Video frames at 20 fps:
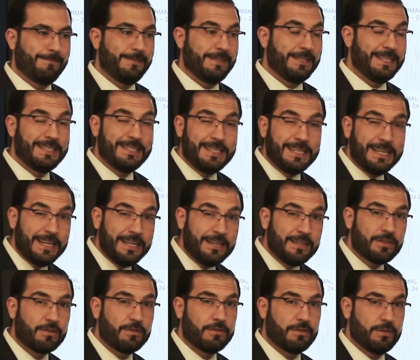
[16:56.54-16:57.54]

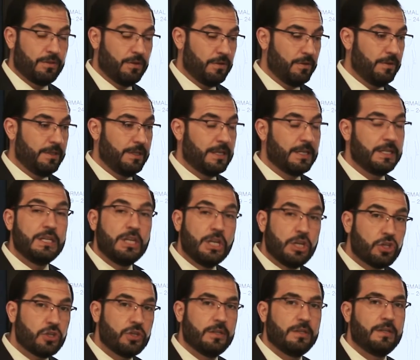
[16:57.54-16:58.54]
disease or certain
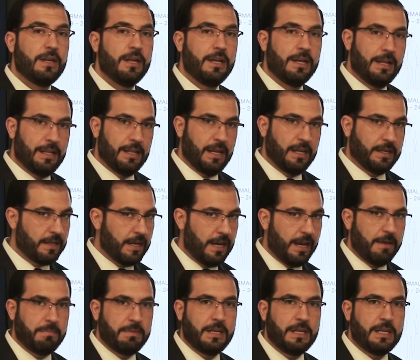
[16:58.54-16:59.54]
condition like
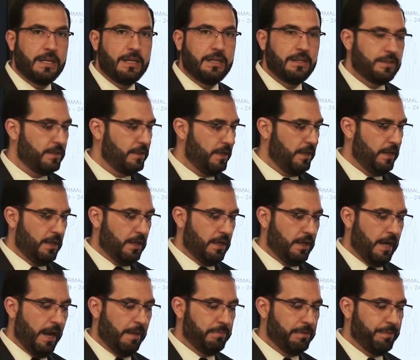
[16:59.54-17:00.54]
diabetes,
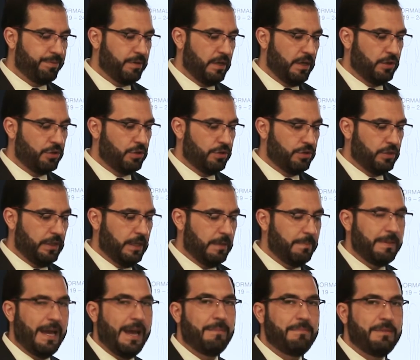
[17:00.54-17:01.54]
high blood pressure,
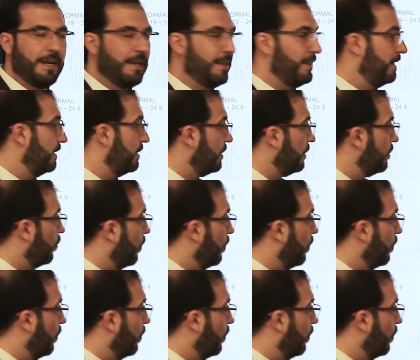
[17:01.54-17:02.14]
sleep apnea. This is